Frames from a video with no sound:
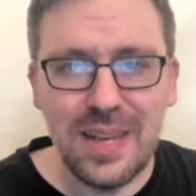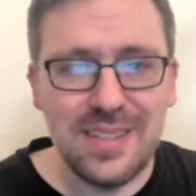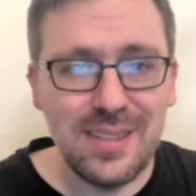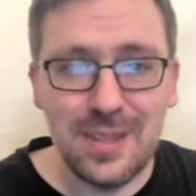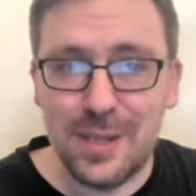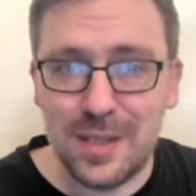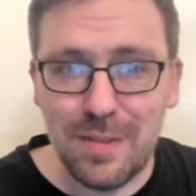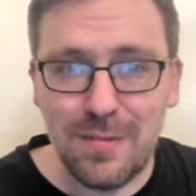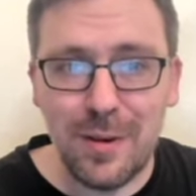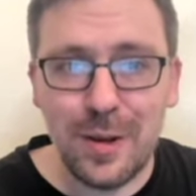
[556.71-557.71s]
but I still think he's going
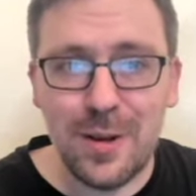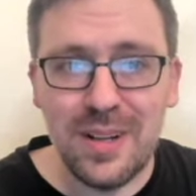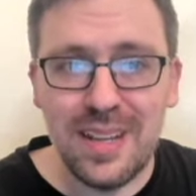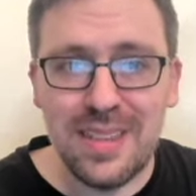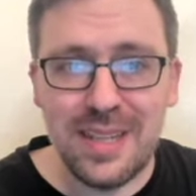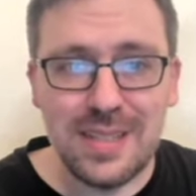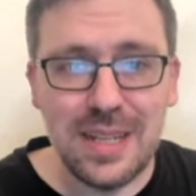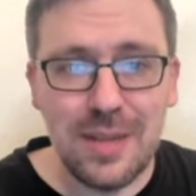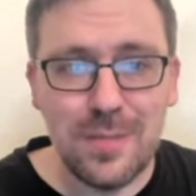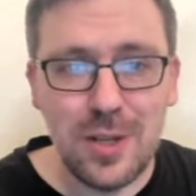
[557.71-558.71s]
to be very good, and I think he's going
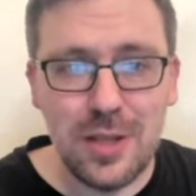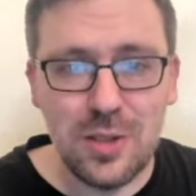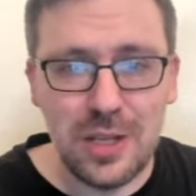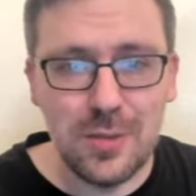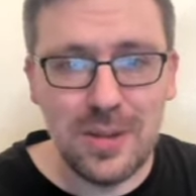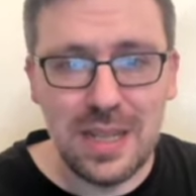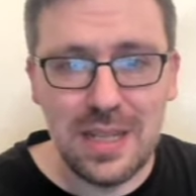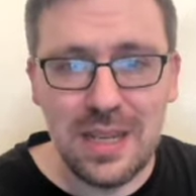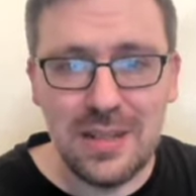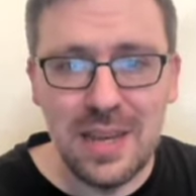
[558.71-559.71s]
to give the Jets what they
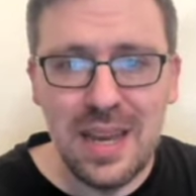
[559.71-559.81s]
need.